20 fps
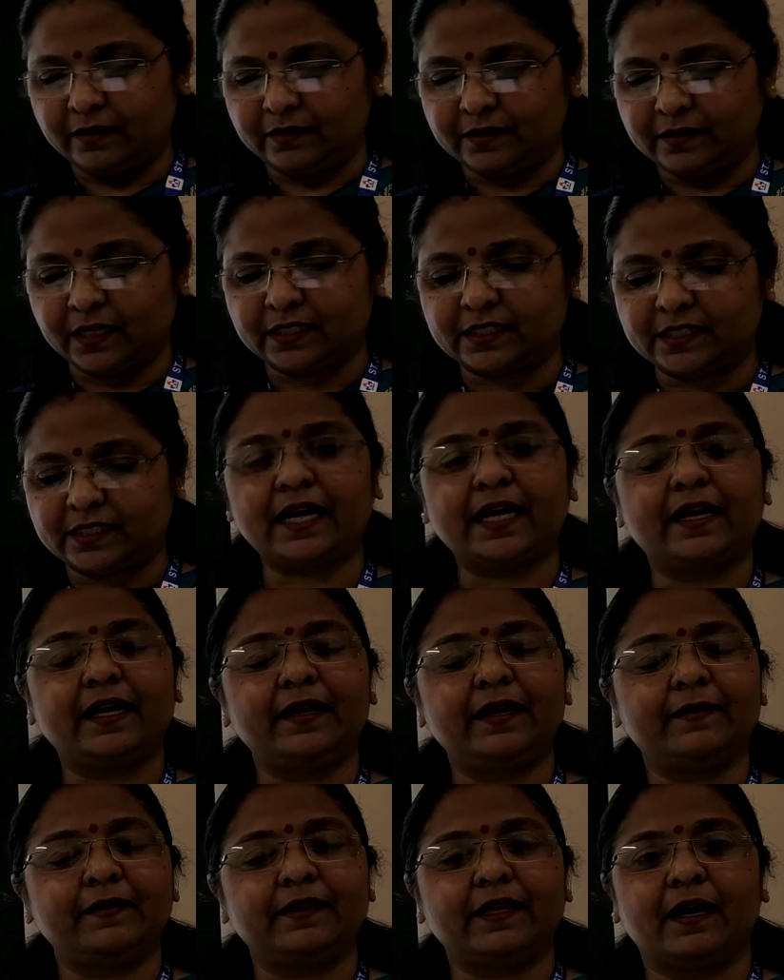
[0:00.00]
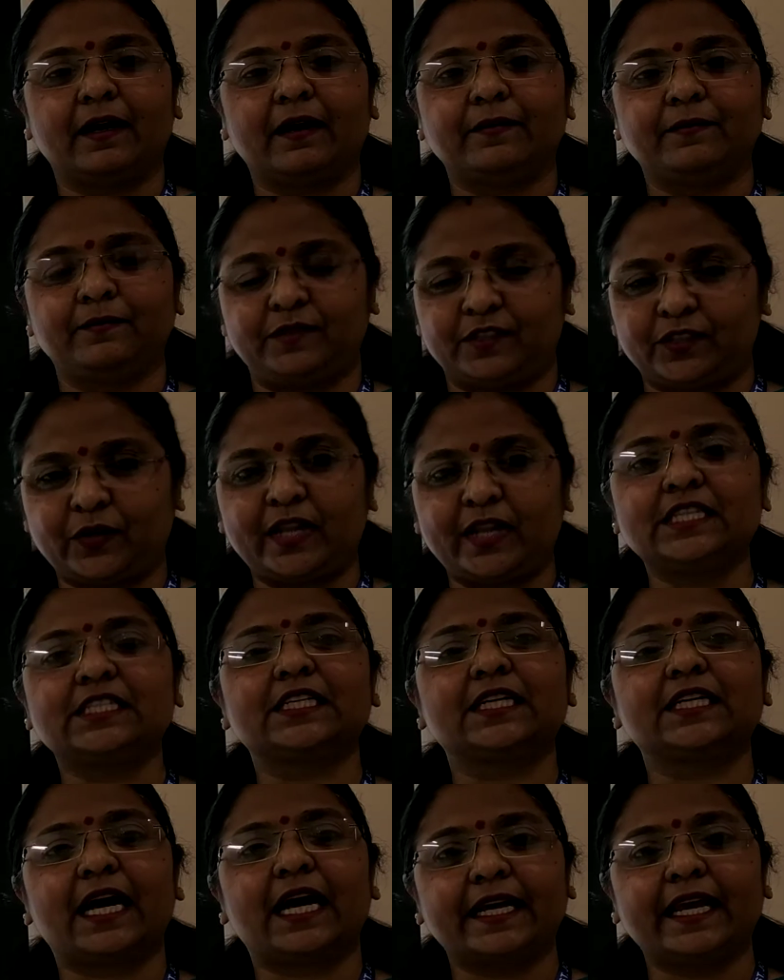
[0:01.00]
The stranger
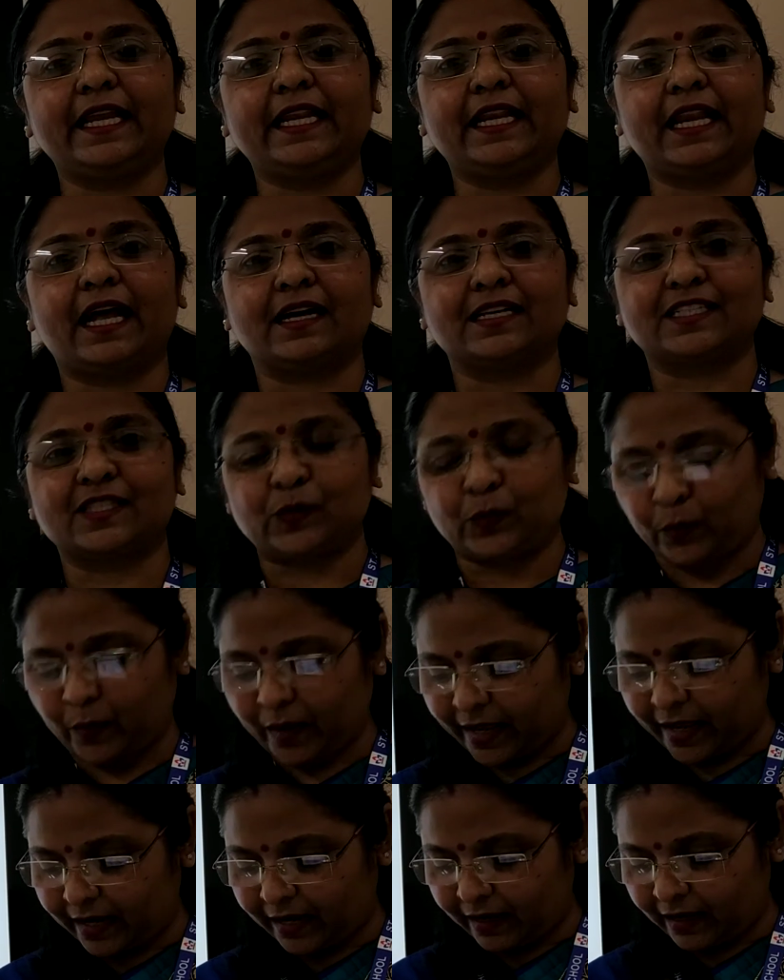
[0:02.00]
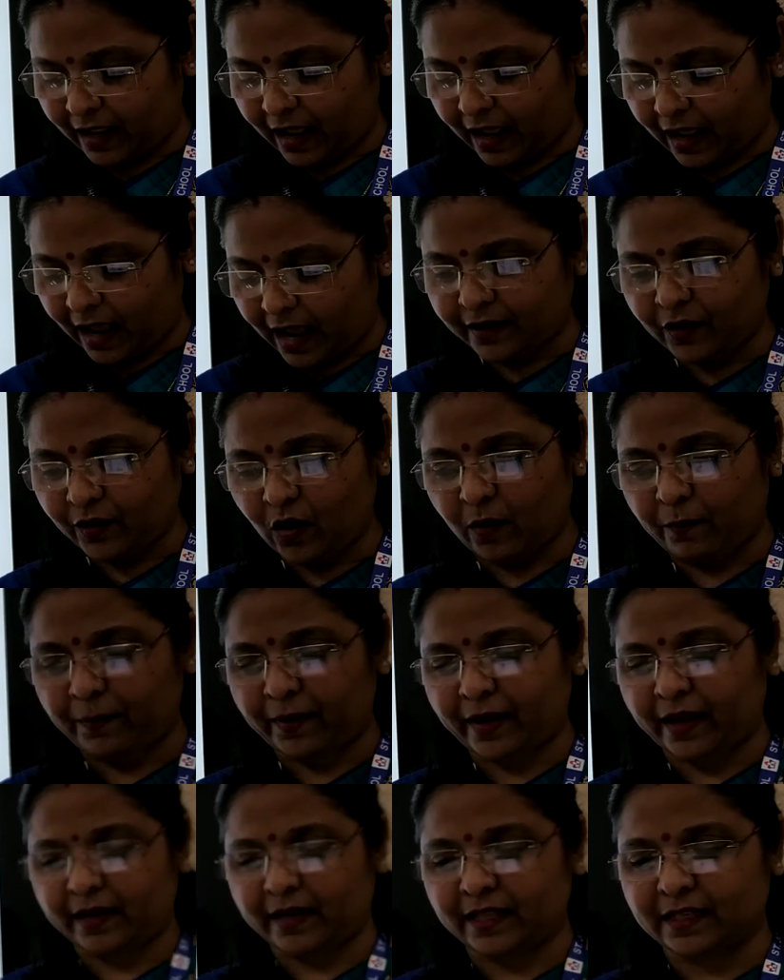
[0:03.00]
again asks, where are your
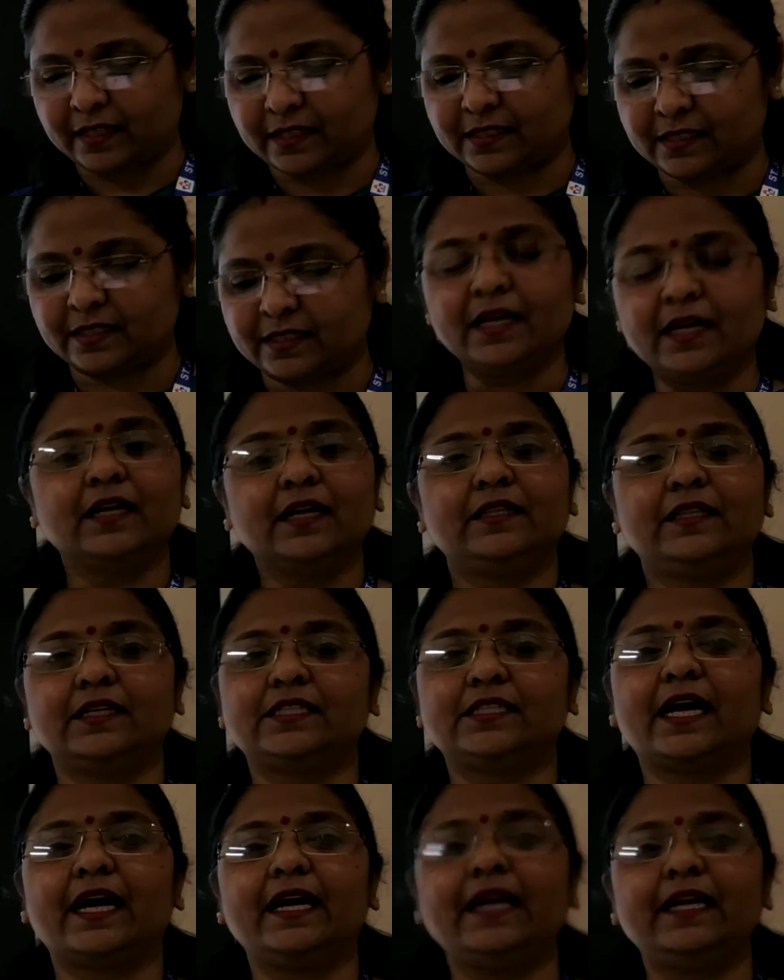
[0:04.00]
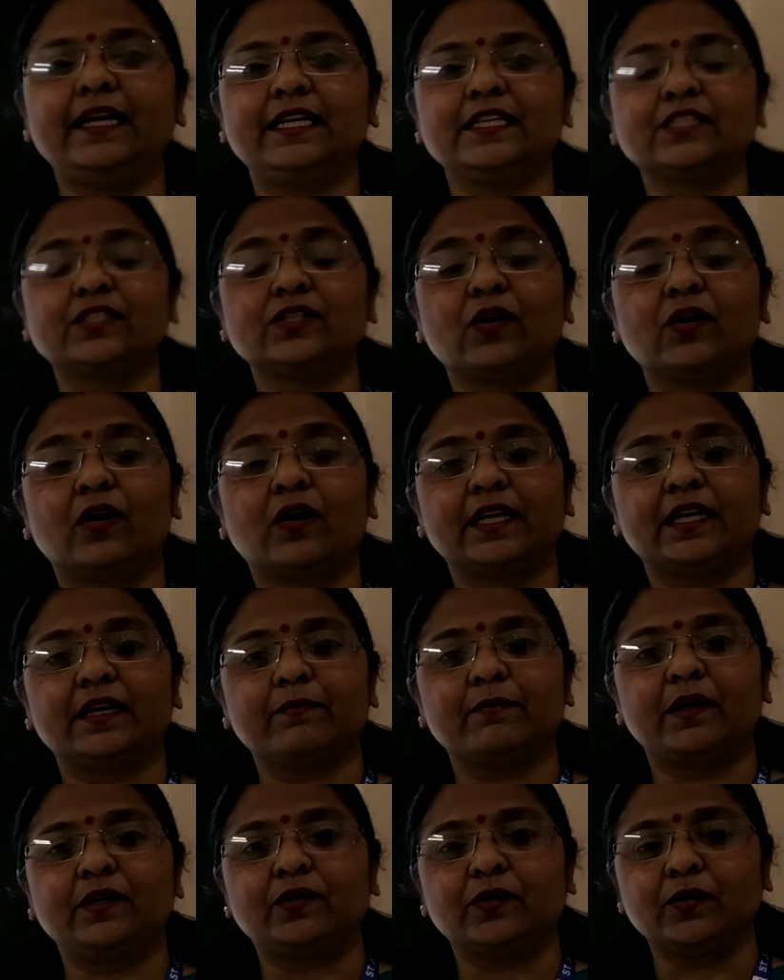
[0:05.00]
parents? The child is not
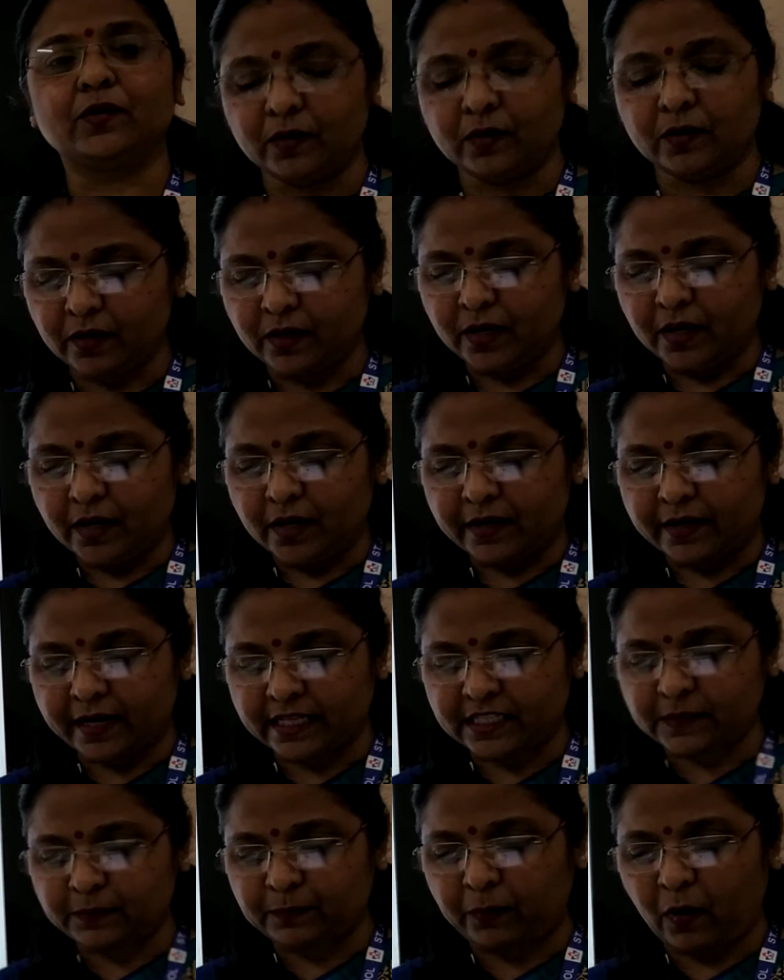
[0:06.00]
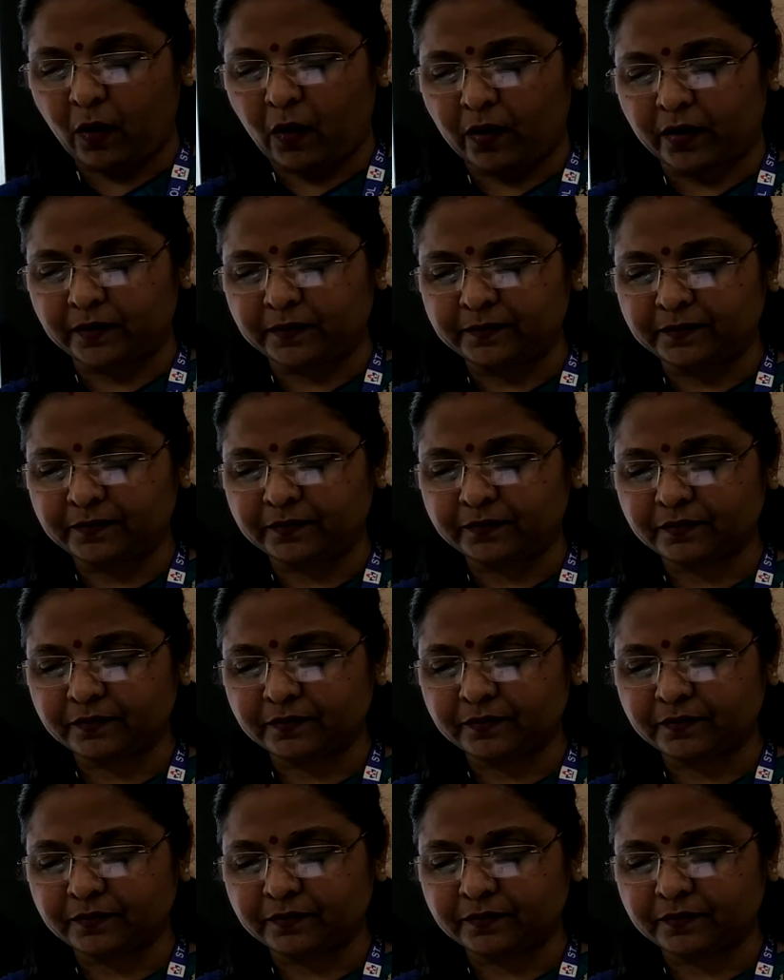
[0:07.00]
able to respond.